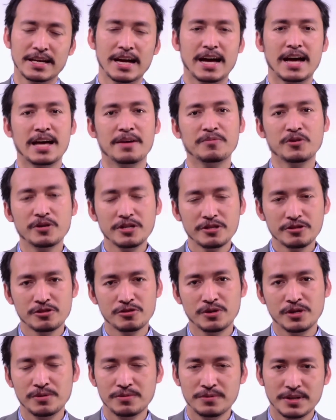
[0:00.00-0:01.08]
I'm going to show
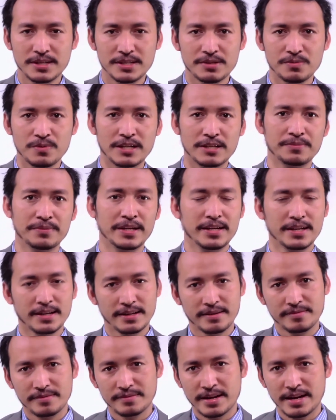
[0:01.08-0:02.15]
you once what we
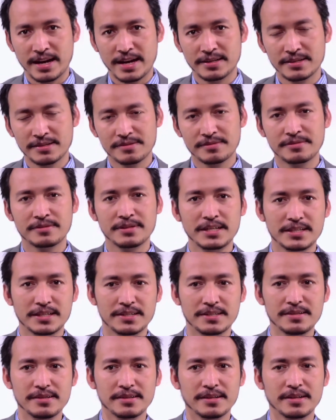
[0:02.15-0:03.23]
had
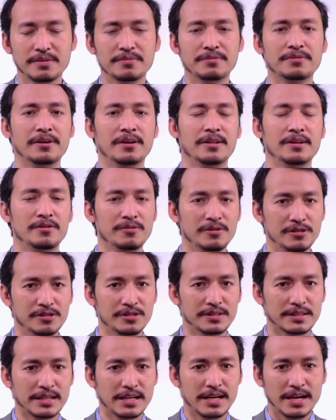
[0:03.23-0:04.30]
written for the
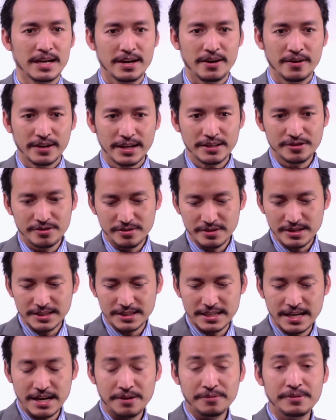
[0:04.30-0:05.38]
rules. Okay, students,
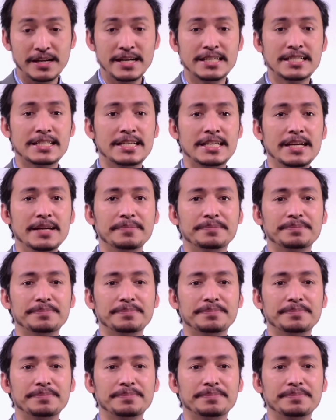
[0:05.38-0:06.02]
now let's see.